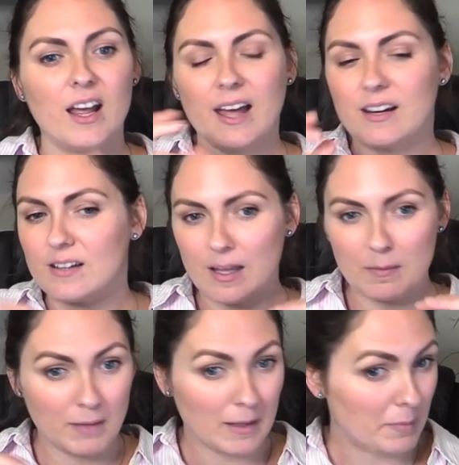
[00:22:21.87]
And
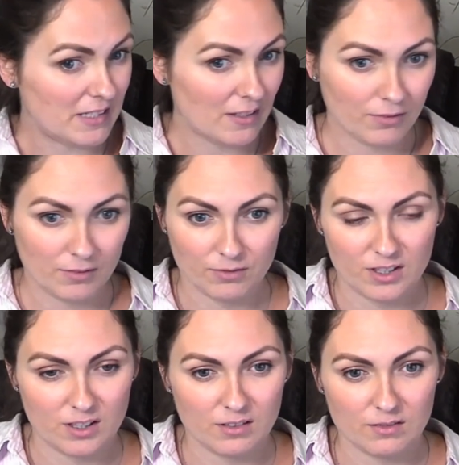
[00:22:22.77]
it may be different for
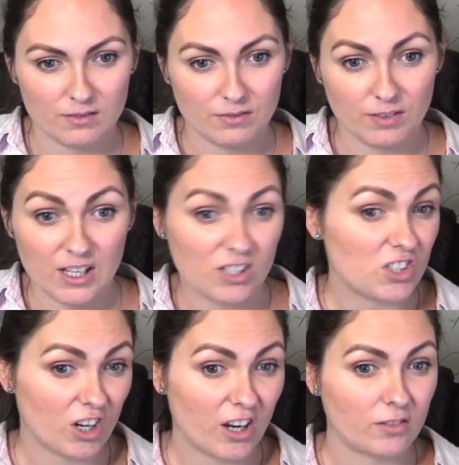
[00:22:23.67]

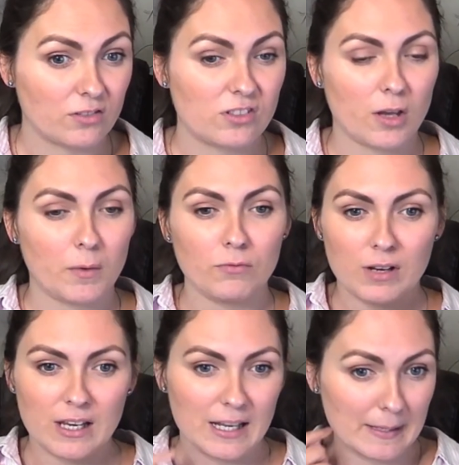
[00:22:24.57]
each child. So it
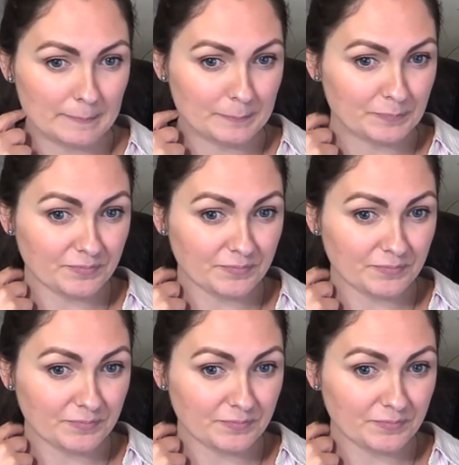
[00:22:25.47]
really